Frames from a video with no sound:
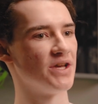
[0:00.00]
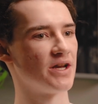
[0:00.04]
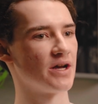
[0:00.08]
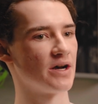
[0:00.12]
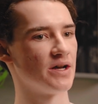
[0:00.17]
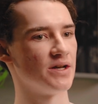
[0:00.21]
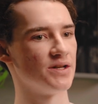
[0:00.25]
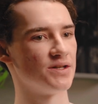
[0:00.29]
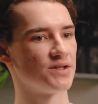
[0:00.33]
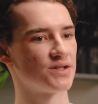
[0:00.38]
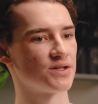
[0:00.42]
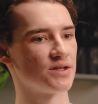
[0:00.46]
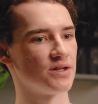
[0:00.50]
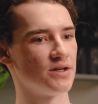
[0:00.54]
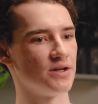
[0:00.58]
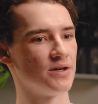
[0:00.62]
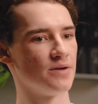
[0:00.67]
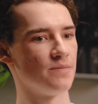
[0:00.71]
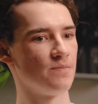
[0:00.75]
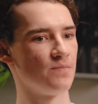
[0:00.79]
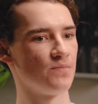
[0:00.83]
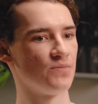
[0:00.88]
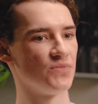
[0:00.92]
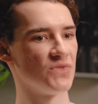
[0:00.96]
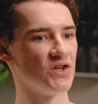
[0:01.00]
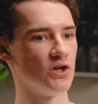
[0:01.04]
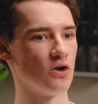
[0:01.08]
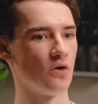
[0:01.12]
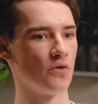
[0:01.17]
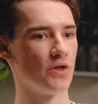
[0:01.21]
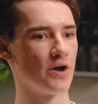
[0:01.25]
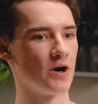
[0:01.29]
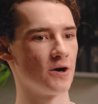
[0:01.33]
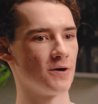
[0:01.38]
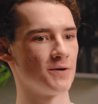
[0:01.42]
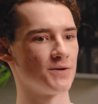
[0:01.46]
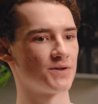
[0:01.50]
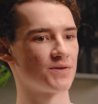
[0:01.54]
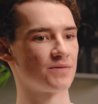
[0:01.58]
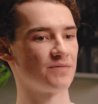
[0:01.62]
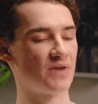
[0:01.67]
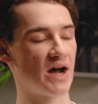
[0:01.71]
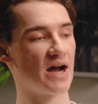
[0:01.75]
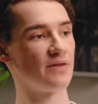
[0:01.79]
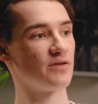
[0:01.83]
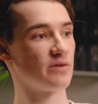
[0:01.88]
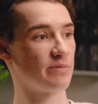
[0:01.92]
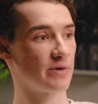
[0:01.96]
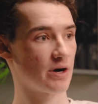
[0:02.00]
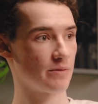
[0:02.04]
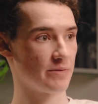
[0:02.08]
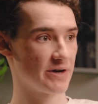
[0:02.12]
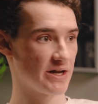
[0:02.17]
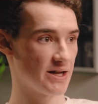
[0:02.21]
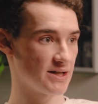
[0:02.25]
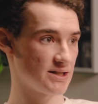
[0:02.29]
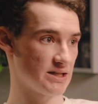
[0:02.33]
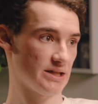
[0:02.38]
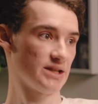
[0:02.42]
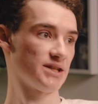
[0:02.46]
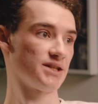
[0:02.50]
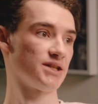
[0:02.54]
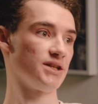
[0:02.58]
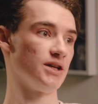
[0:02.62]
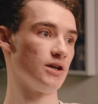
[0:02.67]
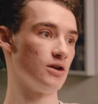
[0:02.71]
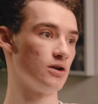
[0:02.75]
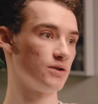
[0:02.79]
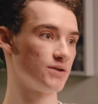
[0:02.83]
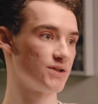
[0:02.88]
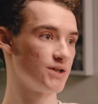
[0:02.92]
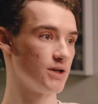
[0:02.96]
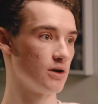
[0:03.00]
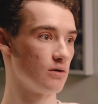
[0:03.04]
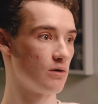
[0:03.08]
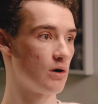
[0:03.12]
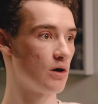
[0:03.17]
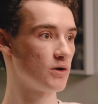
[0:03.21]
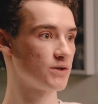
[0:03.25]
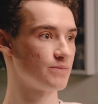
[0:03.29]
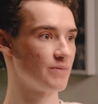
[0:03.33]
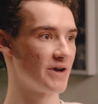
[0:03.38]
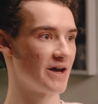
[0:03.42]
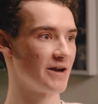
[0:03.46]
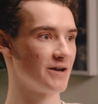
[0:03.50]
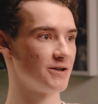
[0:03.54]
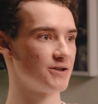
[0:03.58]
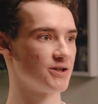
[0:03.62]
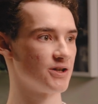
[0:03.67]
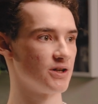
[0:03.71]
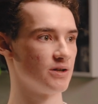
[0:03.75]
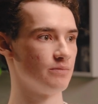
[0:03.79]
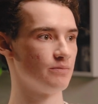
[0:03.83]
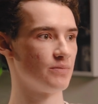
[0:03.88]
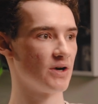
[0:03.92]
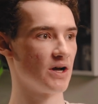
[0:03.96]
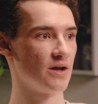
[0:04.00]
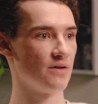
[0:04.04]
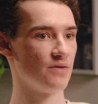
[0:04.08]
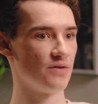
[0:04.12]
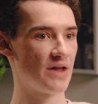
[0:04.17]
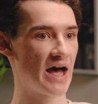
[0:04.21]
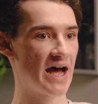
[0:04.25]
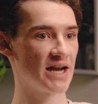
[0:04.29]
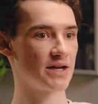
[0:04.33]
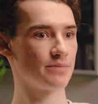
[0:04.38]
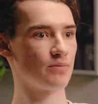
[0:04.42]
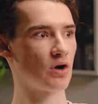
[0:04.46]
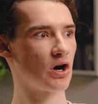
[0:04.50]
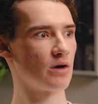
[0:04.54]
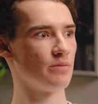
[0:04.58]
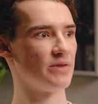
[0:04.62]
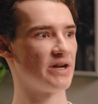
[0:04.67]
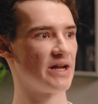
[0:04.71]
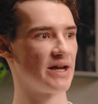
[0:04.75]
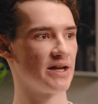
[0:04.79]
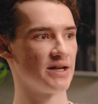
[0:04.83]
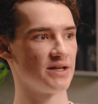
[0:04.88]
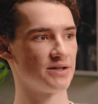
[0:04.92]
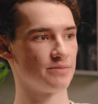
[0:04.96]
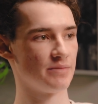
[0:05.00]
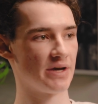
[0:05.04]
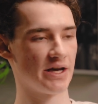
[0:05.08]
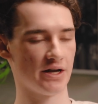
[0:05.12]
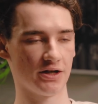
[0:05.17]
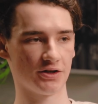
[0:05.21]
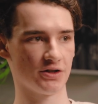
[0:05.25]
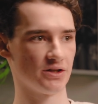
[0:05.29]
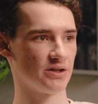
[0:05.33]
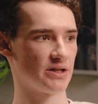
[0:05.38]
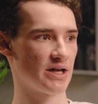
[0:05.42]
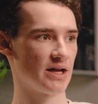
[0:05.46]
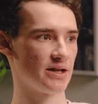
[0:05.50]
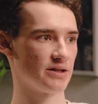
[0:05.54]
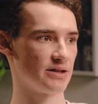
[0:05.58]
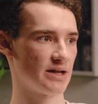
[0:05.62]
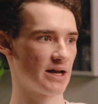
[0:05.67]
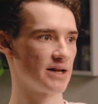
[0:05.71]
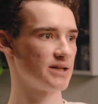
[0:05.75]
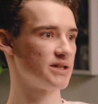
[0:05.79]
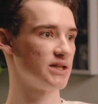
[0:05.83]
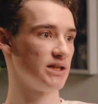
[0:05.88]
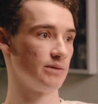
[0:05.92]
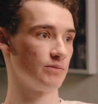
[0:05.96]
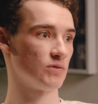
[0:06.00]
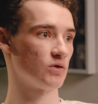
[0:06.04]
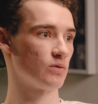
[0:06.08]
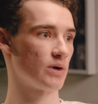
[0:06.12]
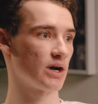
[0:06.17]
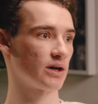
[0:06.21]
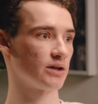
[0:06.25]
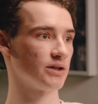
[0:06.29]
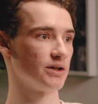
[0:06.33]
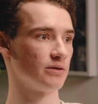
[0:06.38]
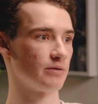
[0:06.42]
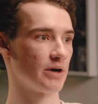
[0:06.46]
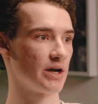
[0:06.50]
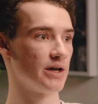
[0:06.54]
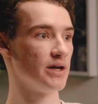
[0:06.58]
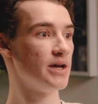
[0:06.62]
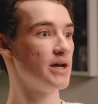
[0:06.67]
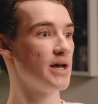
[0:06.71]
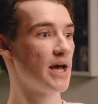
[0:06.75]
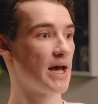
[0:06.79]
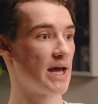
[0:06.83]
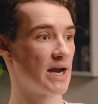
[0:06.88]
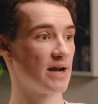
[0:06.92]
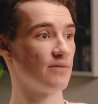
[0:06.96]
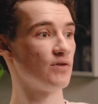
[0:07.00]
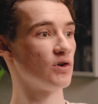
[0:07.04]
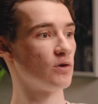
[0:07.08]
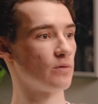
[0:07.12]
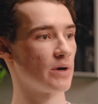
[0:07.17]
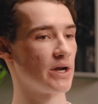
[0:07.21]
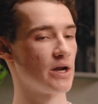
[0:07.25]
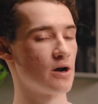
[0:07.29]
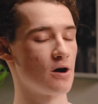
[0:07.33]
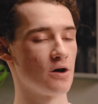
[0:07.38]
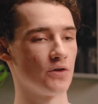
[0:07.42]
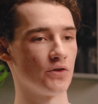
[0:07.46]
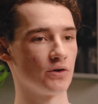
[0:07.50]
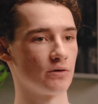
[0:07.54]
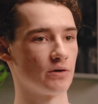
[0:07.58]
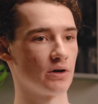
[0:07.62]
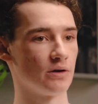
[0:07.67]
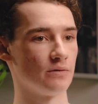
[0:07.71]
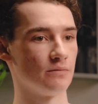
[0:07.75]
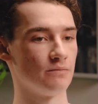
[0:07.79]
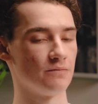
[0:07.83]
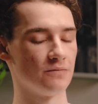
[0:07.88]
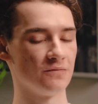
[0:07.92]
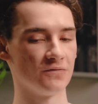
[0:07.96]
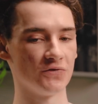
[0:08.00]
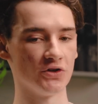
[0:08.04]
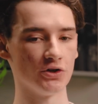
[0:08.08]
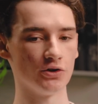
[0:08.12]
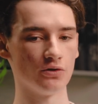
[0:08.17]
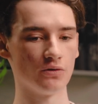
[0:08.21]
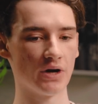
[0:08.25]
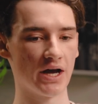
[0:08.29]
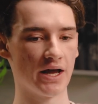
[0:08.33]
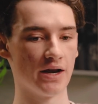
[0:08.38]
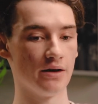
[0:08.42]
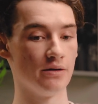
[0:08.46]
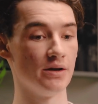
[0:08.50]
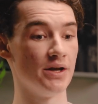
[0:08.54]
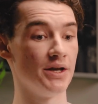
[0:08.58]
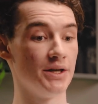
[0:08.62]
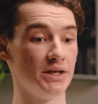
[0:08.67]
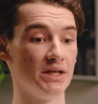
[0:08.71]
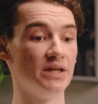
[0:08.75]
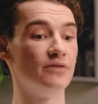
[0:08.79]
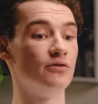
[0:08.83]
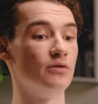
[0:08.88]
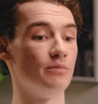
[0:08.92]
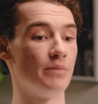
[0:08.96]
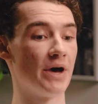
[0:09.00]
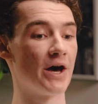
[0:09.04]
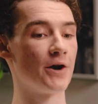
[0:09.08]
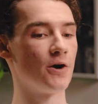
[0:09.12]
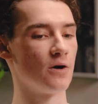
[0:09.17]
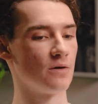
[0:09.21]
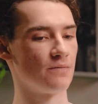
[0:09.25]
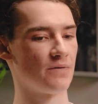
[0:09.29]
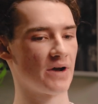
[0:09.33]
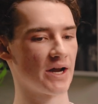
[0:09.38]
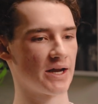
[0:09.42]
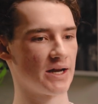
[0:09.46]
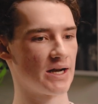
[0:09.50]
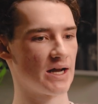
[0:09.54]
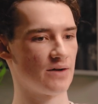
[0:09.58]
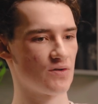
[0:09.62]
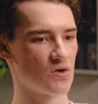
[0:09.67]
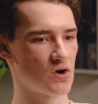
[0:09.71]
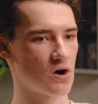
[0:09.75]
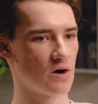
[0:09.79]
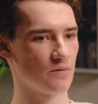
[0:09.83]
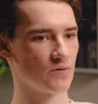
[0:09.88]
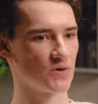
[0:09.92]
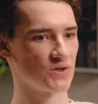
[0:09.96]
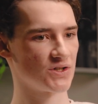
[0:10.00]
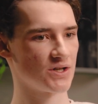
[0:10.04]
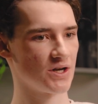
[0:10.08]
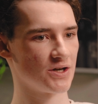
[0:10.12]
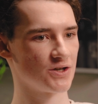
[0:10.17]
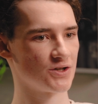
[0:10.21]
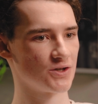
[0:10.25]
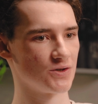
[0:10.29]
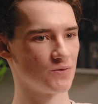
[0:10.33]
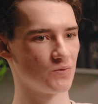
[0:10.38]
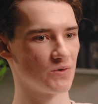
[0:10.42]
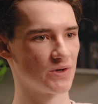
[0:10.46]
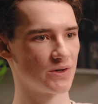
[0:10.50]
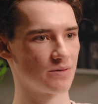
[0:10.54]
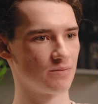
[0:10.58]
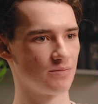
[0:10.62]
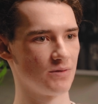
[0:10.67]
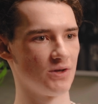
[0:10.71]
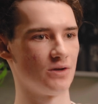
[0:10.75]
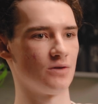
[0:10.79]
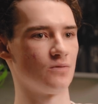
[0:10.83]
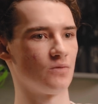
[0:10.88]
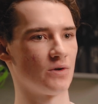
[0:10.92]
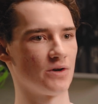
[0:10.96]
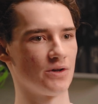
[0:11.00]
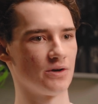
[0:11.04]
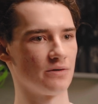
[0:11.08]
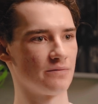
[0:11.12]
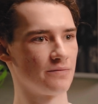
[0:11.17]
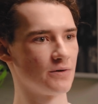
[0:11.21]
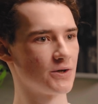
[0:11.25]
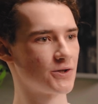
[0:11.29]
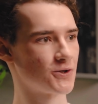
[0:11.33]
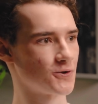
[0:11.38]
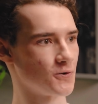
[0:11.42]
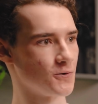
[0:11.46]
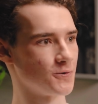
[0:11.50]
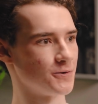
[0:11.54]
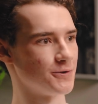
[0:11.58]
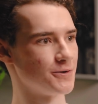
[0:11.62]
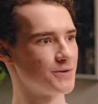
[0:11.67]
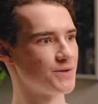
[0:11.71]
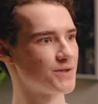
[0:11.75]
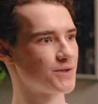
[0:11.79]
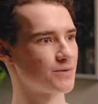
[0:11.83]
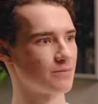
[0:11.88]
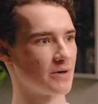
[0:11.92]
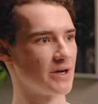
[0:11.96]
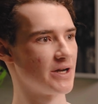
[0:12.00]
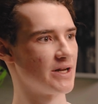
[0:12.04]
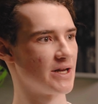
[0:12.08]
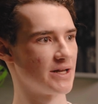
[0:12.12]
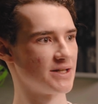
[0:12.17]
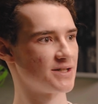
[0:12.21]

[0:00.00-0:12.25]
Because there's 5 department heads that the COO is managing, but that department head is managing that team directly, right? And have a great on the ground view. And even better if I can have a conversation with, one of their foot soldiers, right?